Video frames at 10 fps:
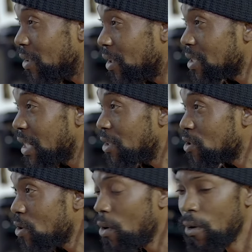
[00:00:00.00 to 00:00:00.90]
You understand? Yeah.
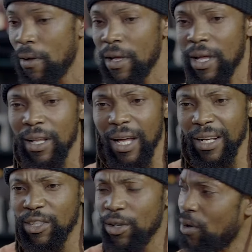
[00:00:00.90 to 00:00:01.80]
So
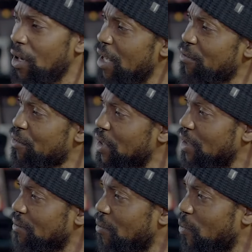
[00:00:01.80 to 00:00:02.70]
handle
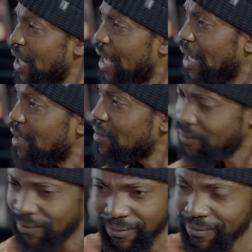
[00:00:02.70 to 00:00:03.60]
every player
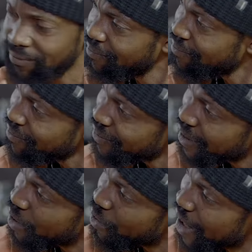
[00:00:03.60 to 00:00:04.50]

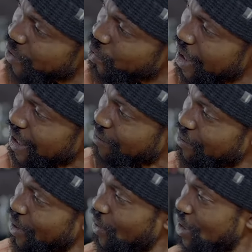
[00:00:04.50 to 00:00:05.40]
the right way,
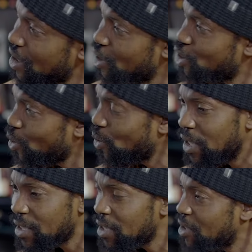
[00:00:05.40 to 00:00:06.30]
very gentle,
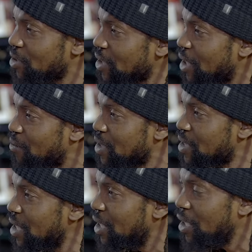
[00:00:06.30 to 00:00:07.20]
listen to them.
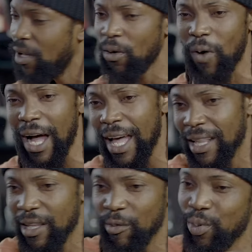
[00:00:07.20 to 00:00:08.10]
See, why
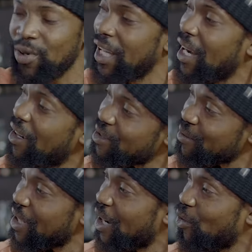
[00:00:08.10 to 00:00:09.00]
are they pulling out
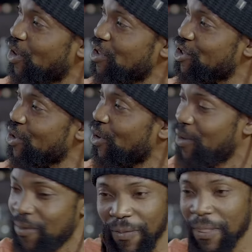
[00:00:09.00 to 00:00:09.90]
of the award show?
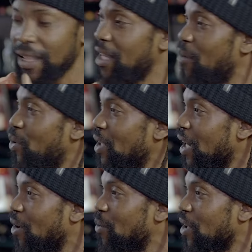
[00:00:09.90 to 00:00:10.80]
They're
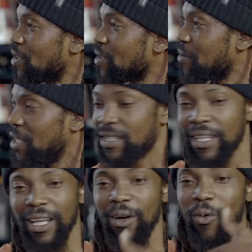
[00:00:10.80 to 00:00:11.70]
pulling out because of
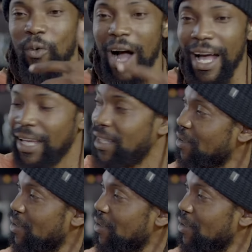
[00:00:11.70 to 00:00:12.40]
this. Why